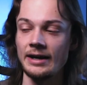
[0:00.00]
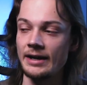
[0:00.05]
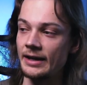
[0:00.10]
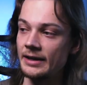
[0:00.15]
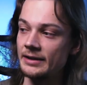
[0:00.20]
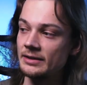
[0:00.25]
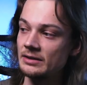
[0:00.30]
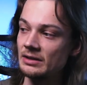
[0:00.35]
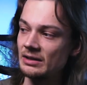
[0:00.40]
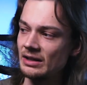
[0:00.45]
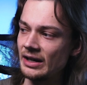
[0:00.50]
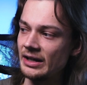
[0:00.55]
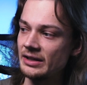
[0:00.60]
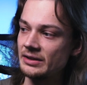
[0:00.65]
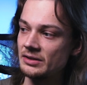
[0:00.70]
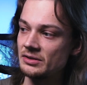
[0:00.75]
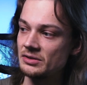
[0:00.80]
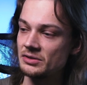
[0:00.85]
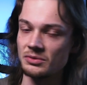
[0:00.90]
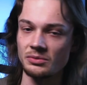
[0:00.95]
and the
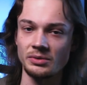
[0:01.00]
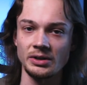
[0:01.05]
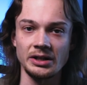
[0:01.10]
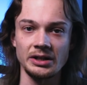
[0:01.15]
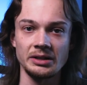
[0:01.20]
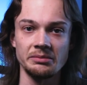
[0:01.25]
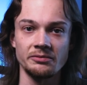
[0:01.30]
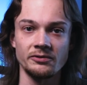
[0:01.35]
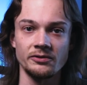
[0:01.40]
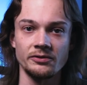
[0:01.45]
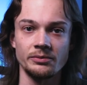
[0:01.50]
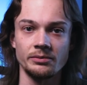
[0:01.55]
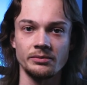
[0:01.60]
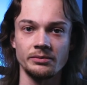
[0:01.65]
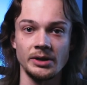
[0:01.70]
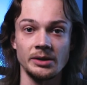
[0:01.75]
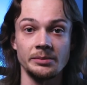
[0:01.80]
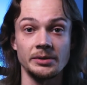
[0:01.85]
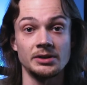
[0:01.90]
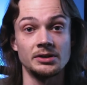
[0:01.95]
light is really
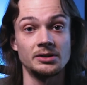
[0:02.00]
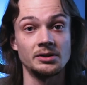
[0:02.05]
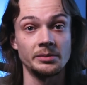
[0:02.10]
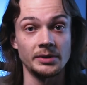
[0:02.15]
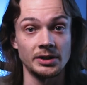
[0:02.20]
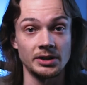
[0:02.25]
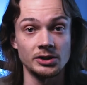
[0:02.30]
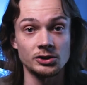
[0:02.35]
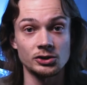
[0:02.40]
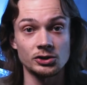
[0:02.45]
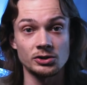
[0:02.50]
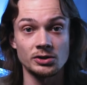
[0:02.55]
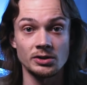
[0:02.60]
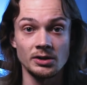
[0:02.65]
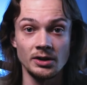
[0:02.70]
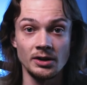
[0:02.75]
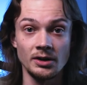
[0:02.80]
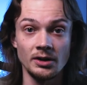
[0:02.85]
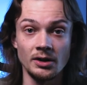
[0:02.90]
maybe diminished.